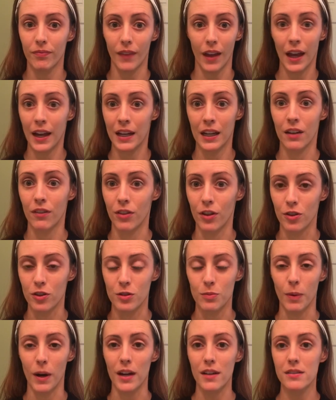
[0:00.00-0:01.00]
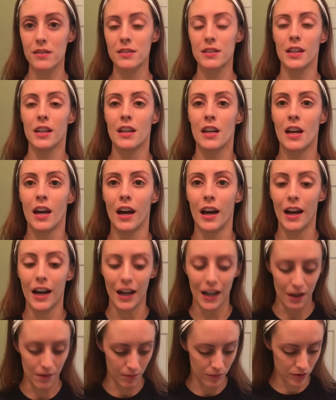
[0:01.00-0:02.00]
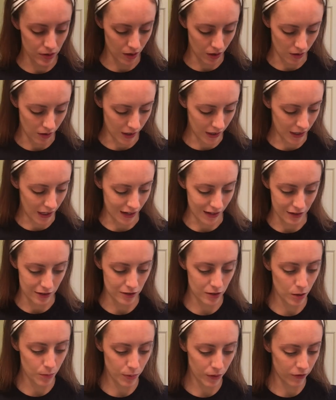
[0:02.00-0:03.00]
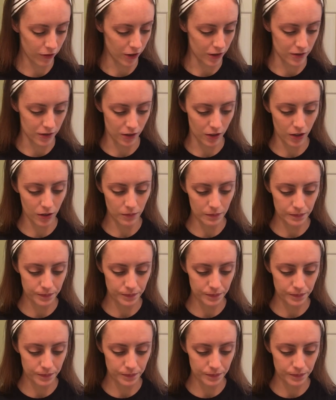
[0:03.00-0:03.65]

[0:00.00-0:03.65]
any of those spots. So again, super versatile.